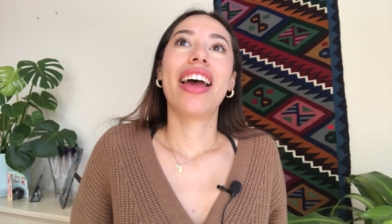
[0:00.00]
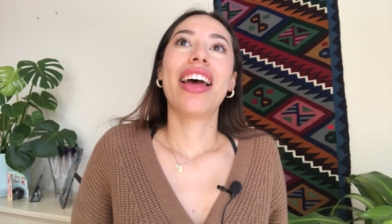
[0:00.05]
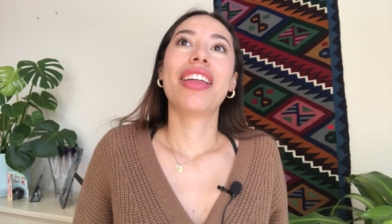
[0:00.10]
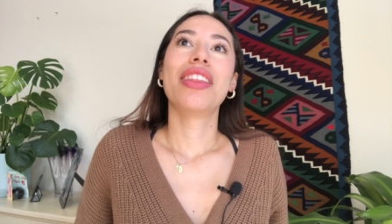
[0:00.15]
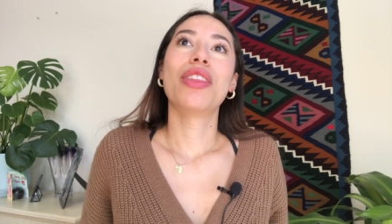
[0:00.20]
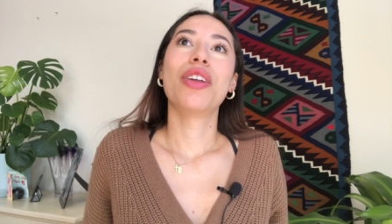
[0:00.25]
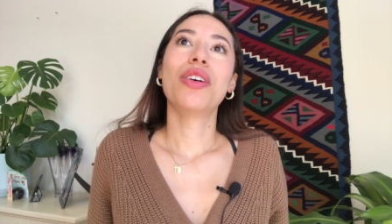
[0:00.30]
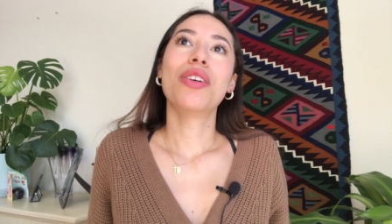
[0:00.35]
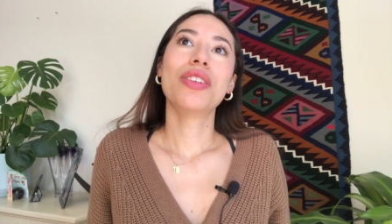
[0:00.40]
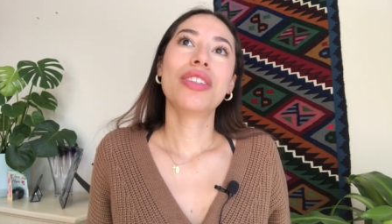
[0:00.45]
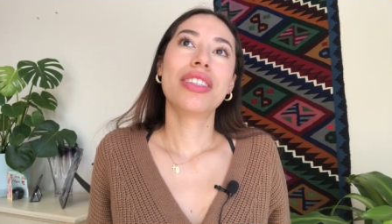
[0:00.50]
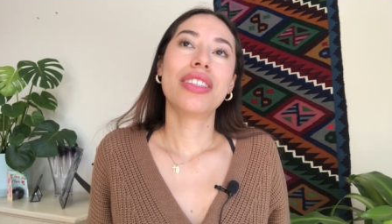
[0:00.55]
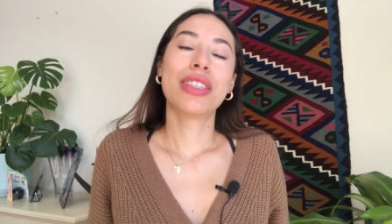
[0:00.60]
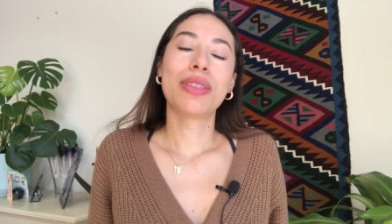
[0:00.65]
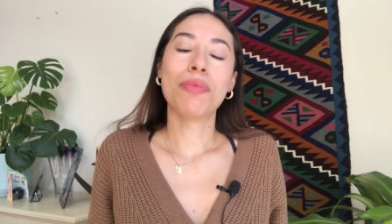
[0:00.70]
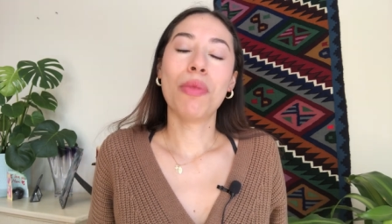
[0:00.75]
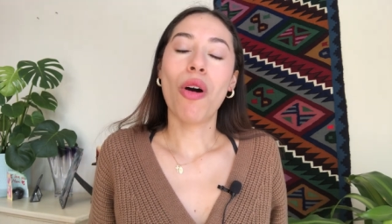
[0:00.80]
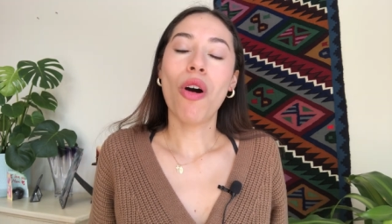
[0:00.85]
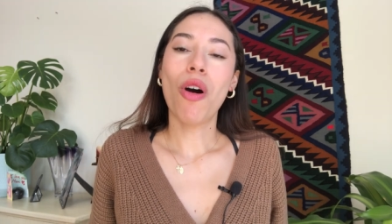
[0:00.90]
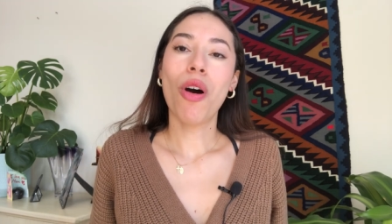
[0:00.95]
those
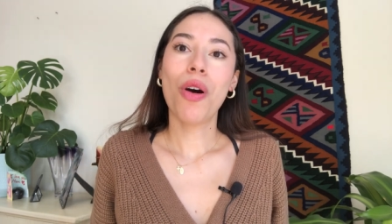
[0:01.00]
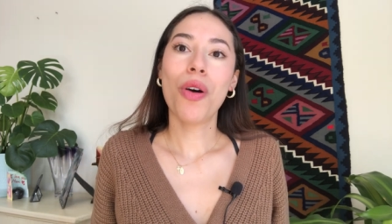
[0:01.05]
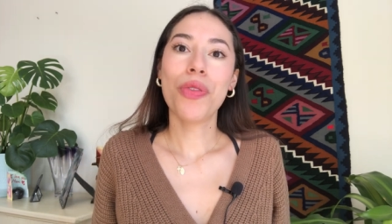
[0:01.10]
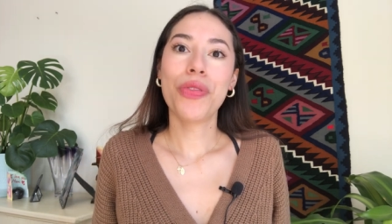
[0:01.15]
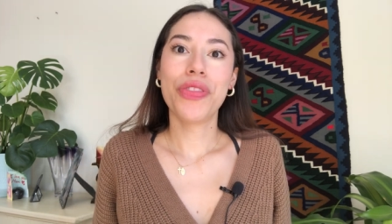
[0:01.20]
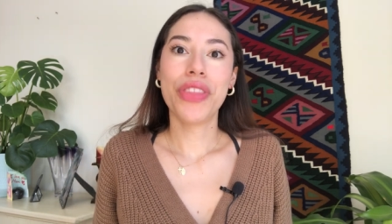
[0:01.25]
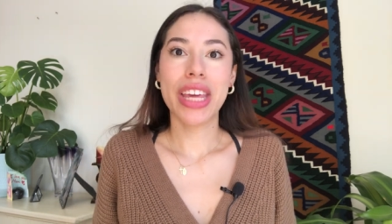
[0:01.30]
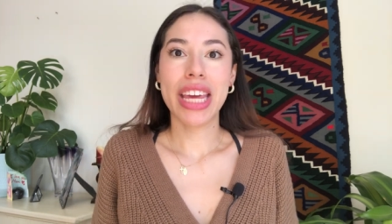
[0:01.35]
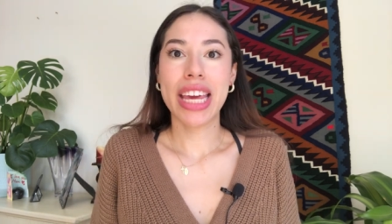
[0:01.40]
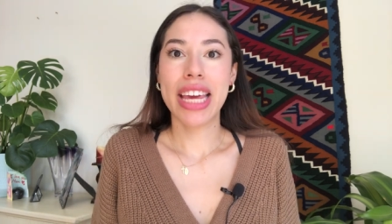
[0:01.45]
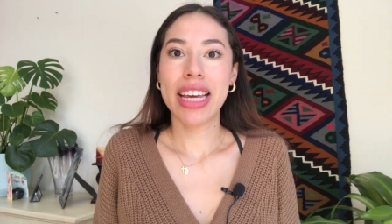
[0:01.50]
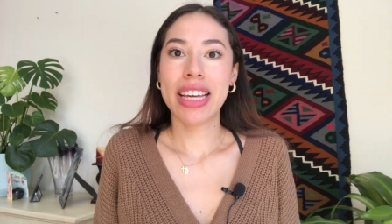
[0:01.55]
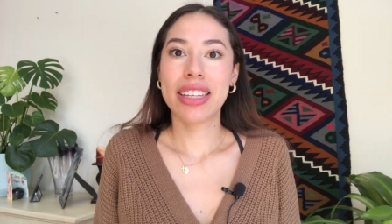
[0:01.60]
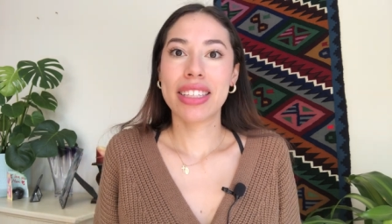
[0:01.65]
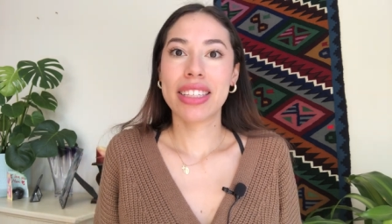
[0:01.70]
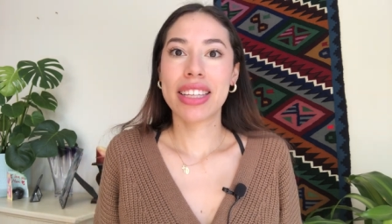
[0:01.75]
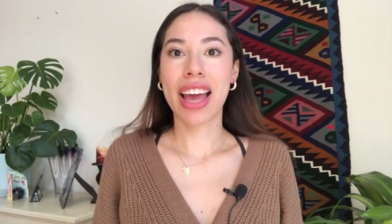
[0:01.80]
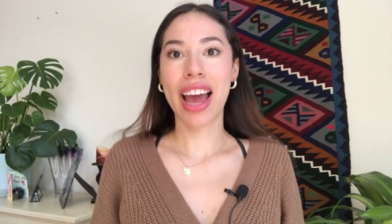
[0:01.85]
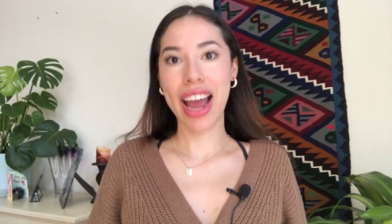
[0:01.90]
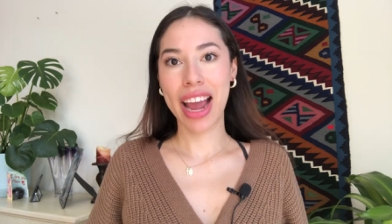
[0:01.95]
small
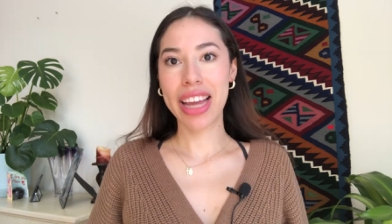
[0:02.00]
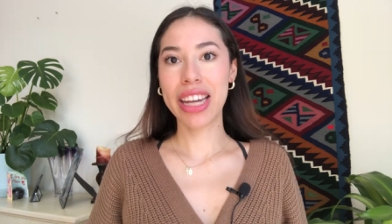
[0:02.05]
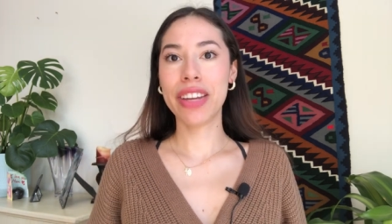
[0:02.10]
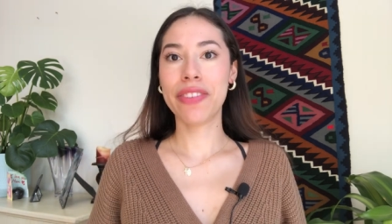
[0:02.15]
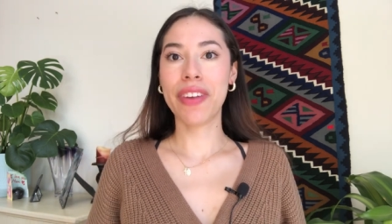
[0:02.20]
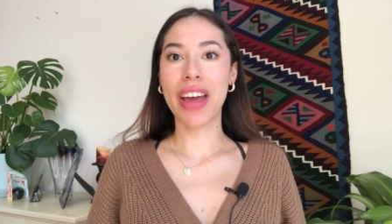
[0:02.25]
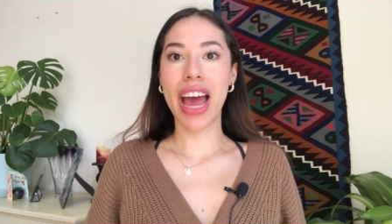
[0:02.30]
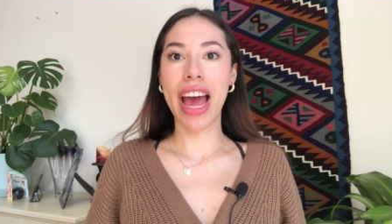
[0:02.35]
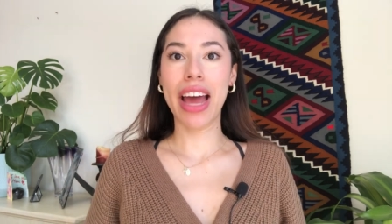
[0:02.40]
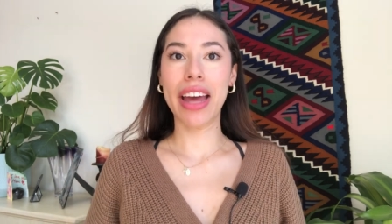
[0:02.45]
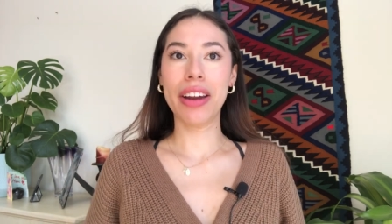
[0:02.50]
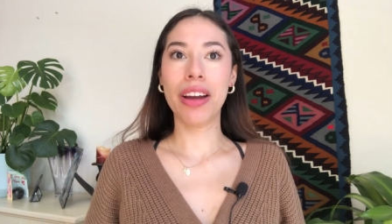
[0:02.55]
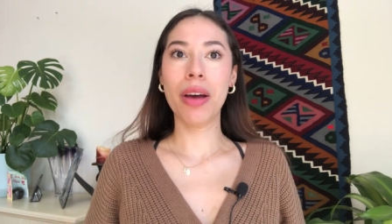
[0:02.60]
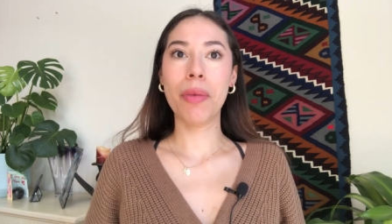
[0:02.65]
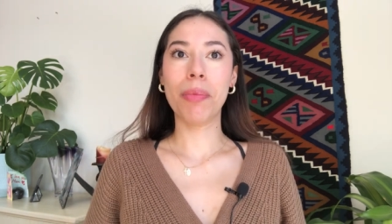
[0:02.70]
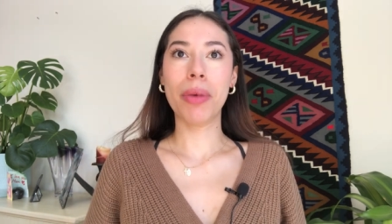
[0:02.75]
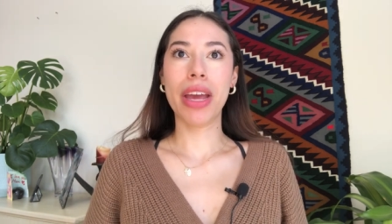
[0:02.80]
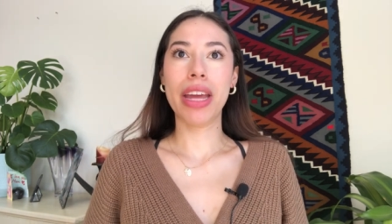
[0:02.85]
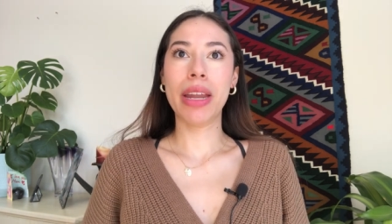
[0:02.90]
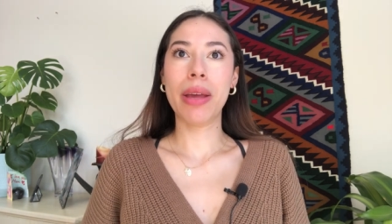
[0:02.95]
things kind of add
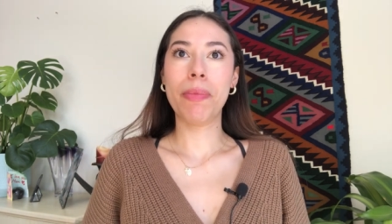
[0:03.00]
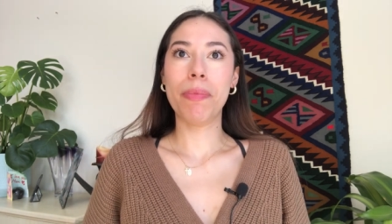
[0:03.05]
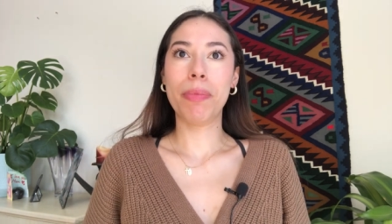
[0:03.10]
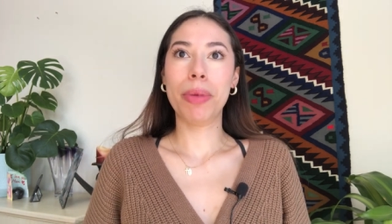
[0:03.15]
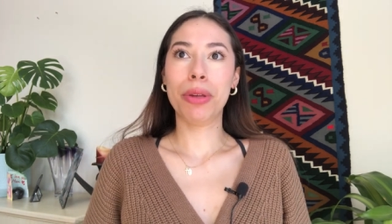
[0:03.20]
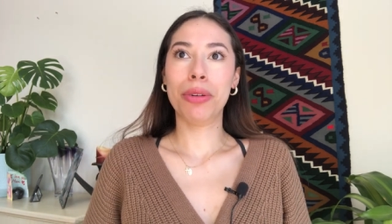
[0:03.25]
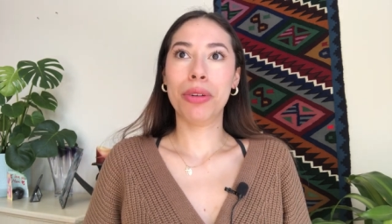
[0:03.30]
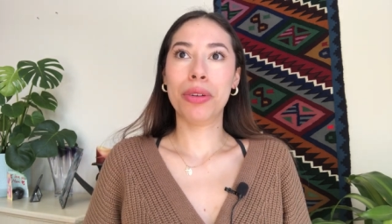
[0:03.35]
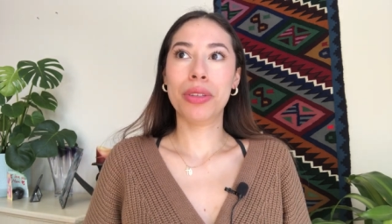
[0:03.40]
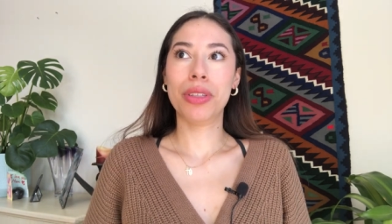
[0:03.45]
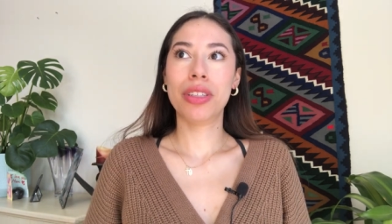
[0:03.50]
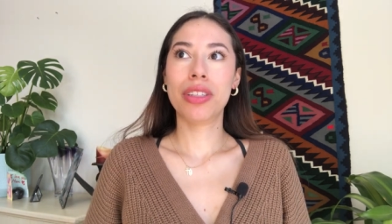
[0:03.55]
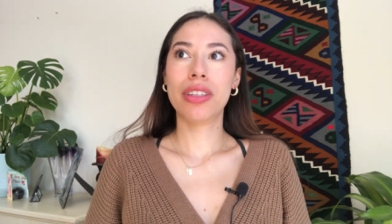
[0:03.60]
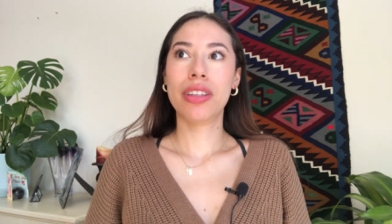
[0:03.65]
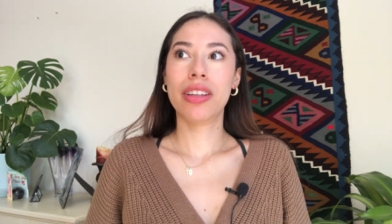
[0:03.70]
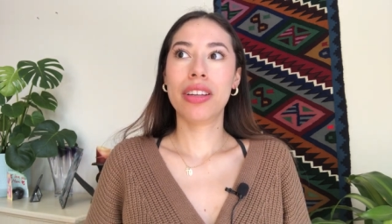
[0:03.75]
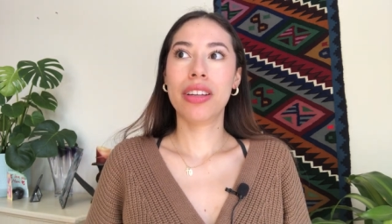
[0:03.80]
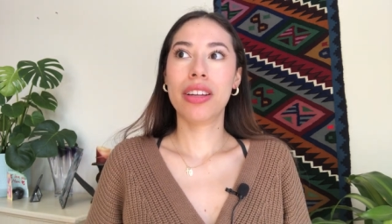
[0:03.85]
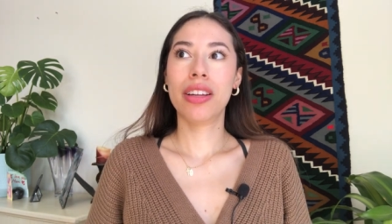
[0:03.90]
up, and it builds